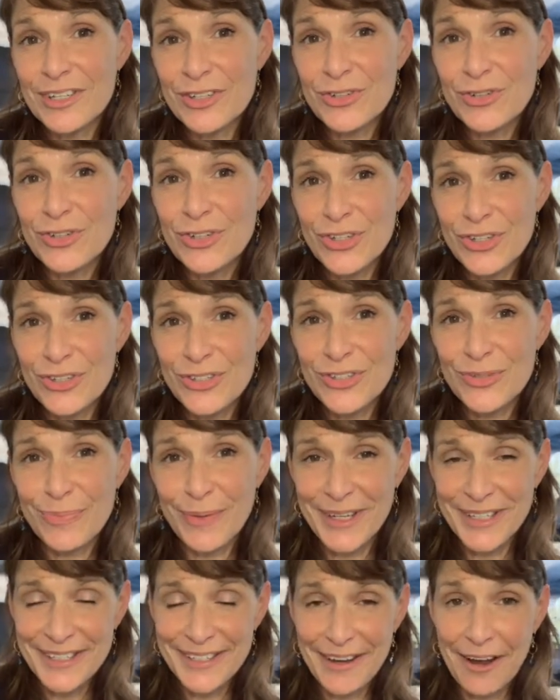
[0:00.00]
introduce
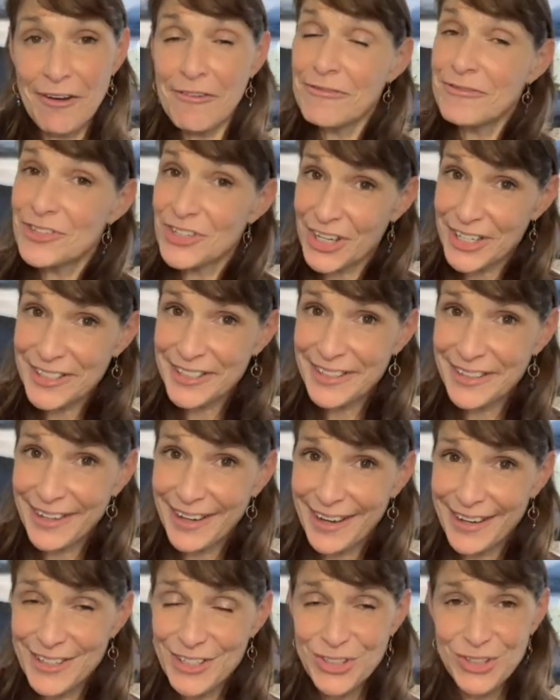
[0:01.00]
myself just in
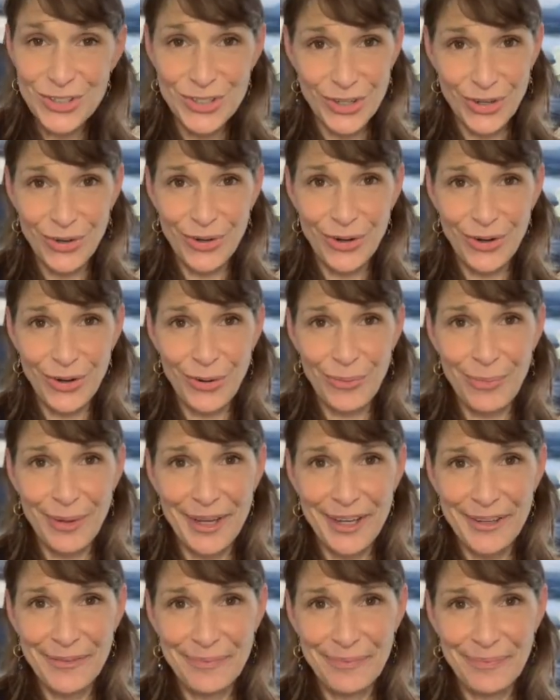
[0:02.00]
case you don't know
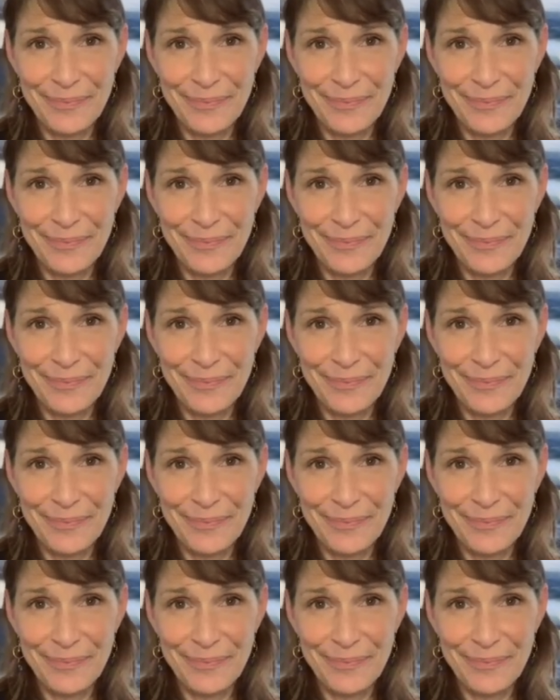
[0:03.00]
me.